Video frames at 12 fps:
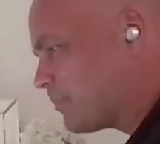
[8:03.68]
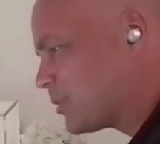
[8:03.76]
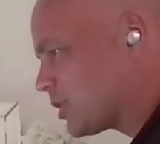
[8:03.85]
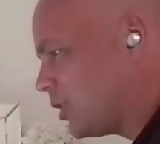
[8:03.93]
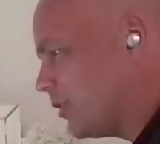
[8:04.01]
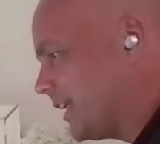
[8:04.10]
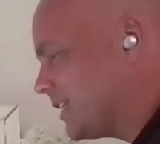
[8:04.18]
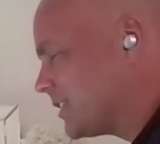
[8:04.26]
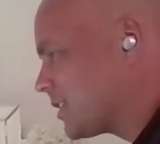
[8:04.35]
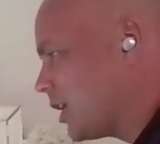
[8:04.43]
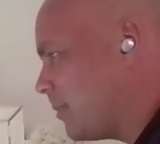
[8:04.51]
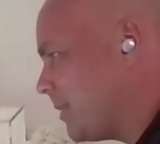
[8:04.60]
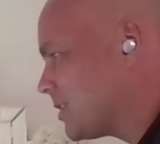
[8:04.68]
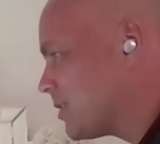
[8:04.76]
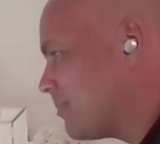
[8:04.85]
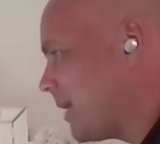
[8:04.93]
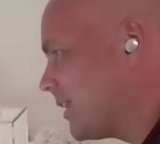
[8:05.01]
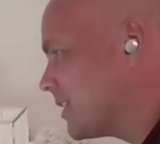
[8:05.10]
absolutely determined
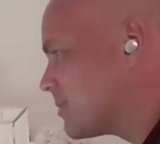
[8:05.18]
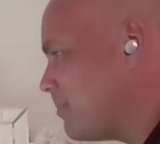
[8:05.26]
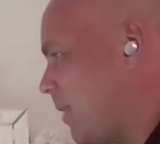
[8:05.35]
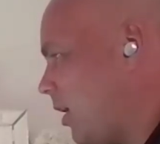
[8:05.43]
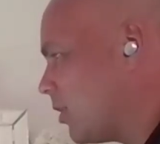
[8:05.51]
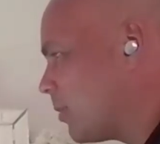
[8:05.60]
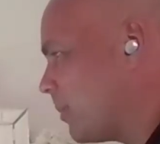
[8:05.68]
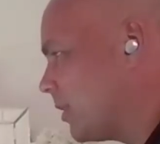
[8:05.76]
to make this mark,